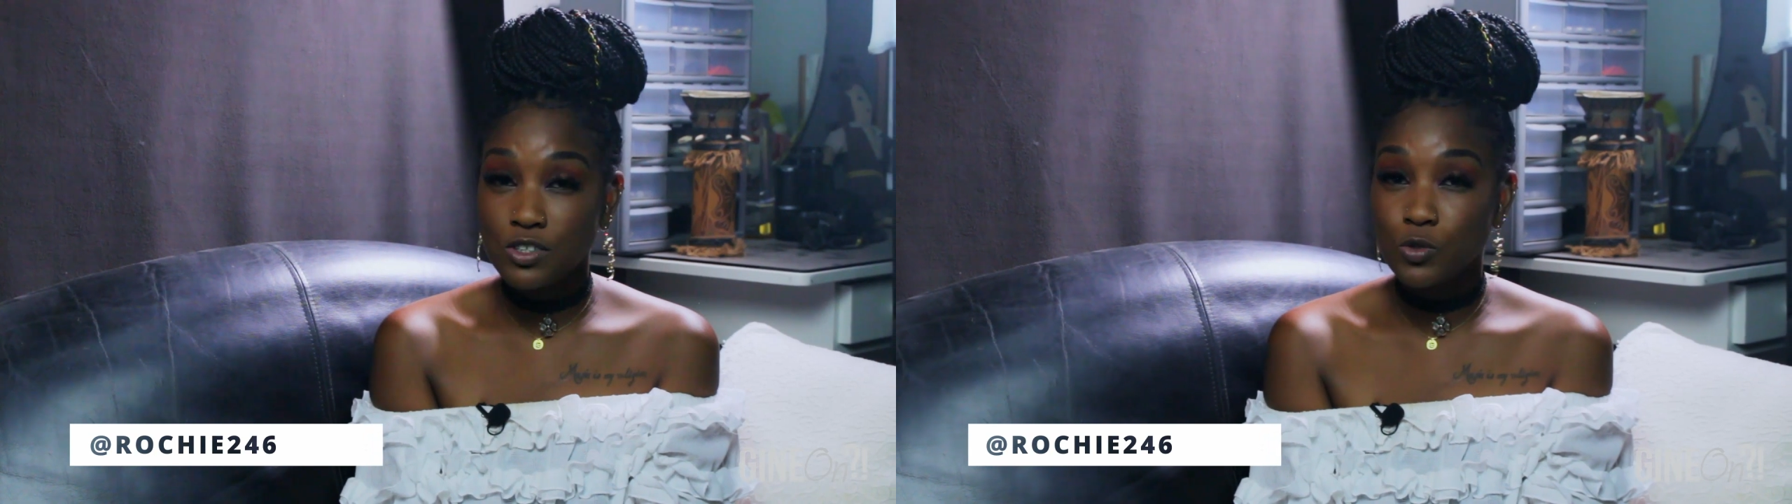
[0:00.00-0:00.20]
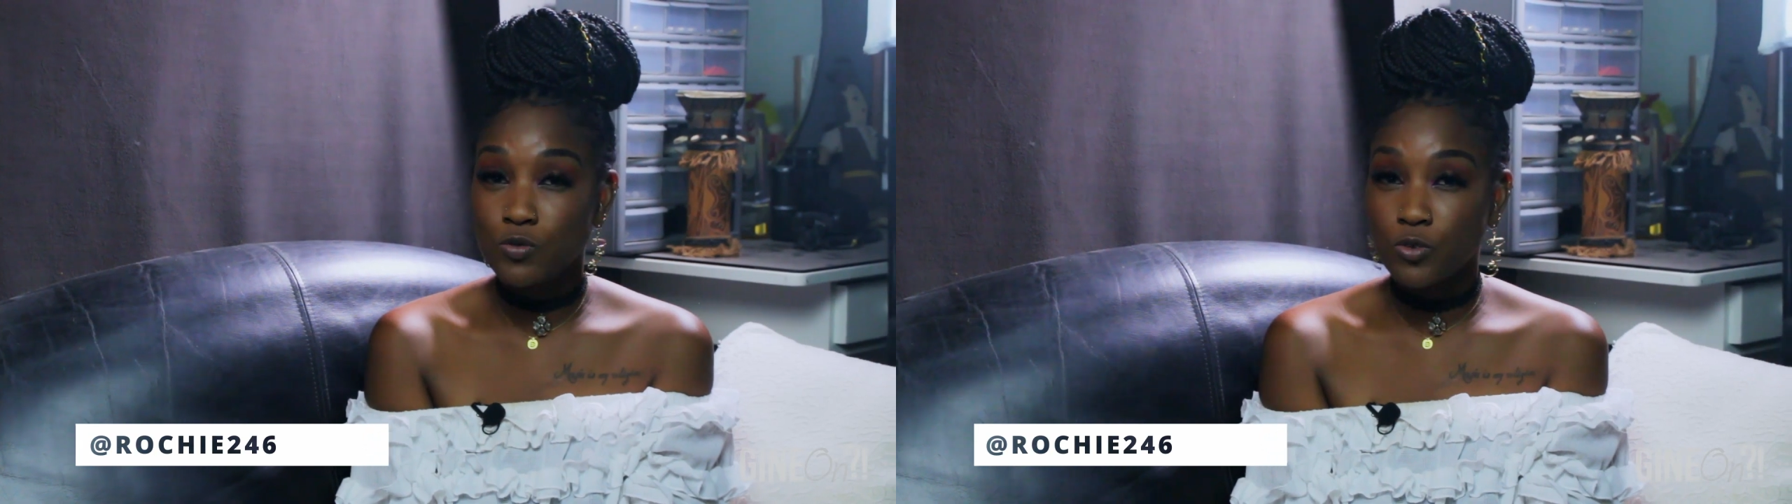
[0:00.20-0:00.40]

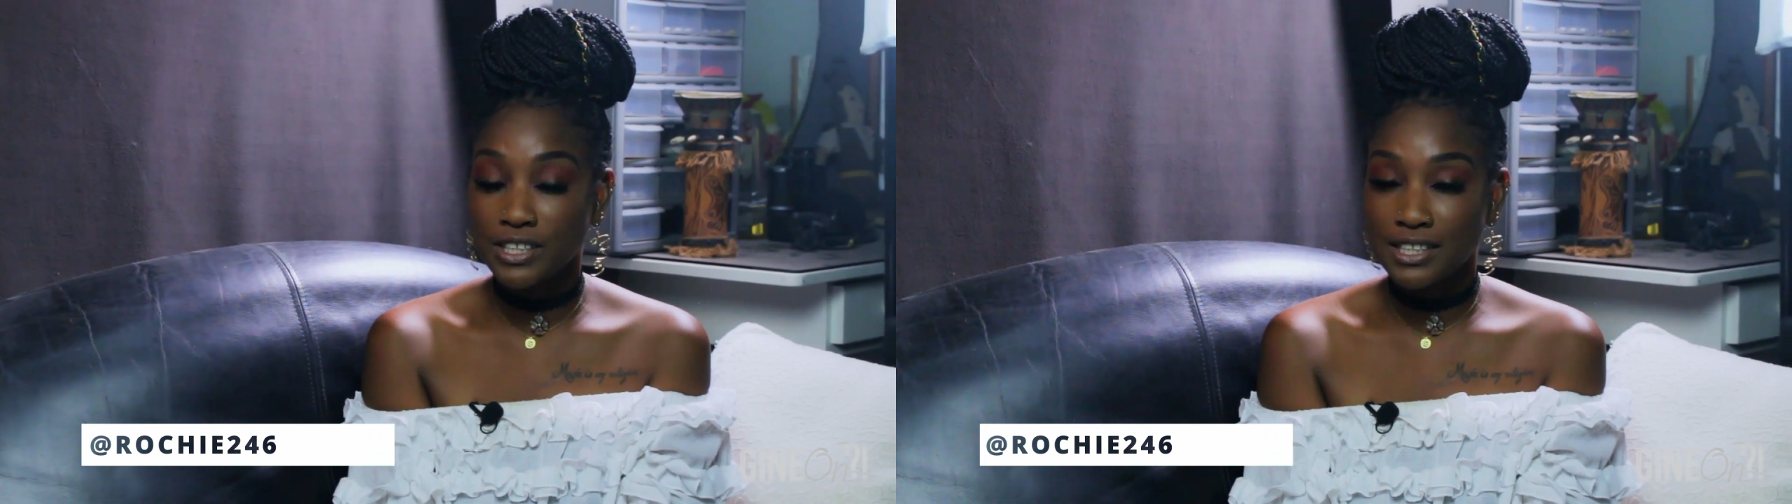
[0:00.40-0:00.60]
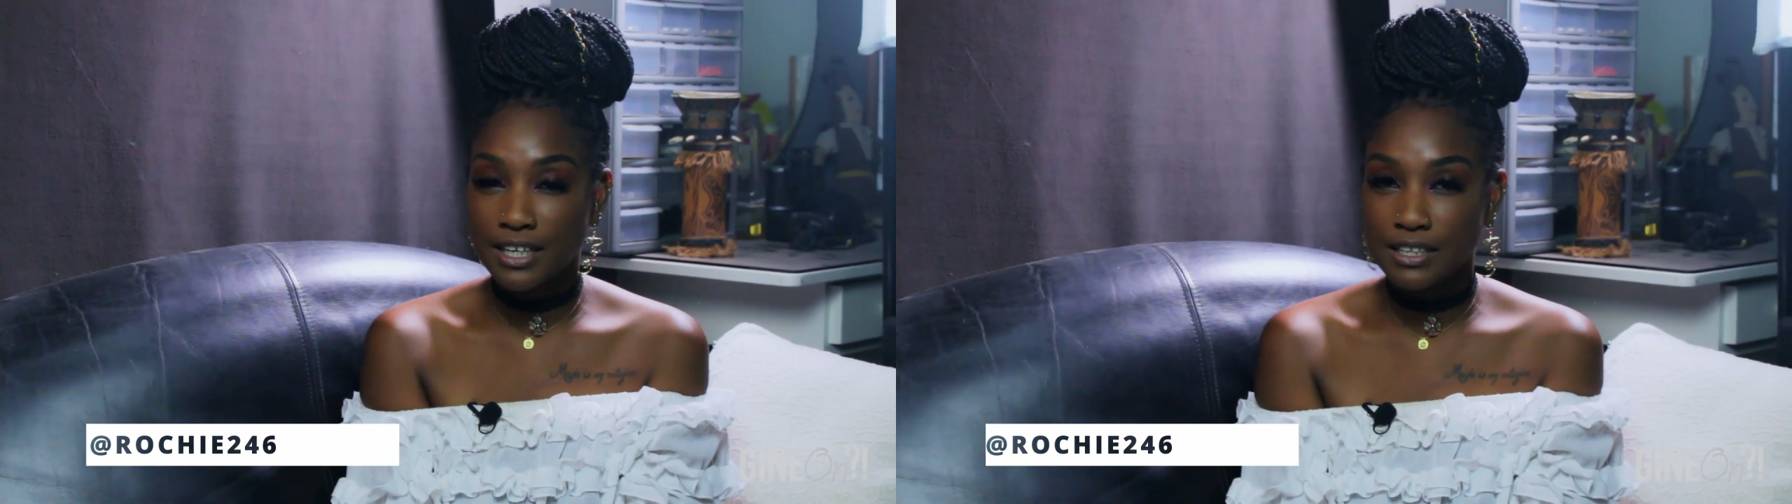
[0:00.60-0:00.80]

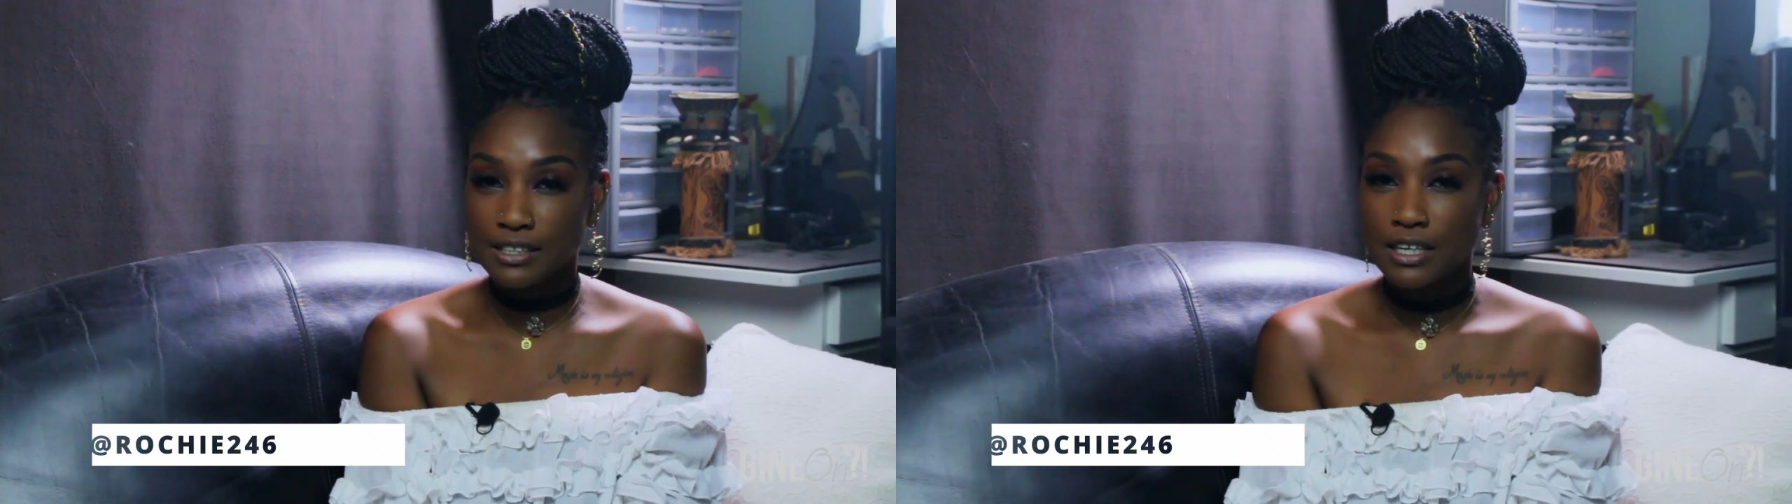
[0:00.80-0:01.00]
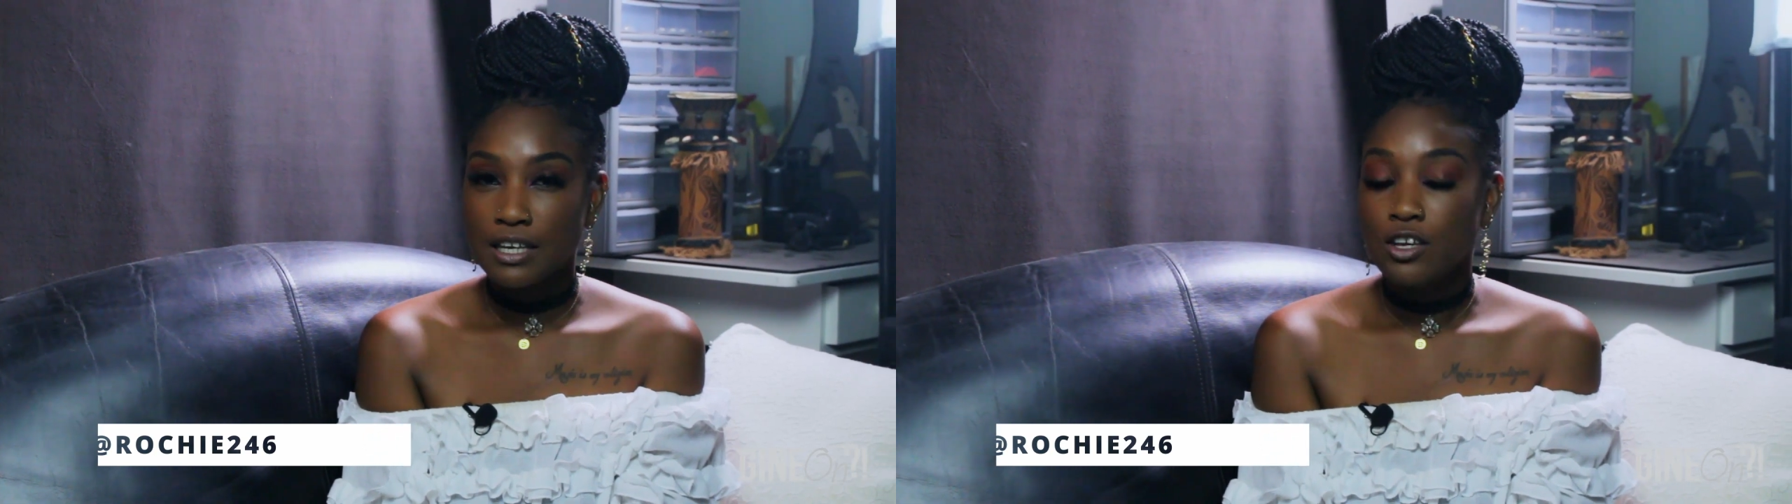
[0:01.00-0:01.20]
246.